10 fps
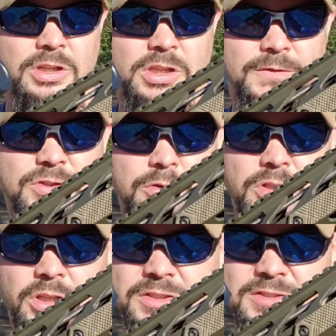It gives you
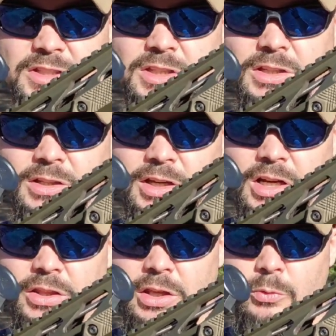the C,
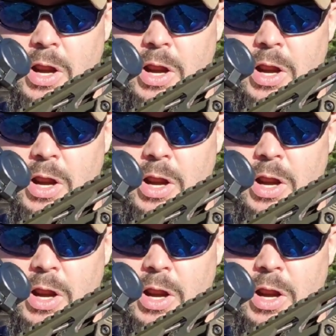kind of the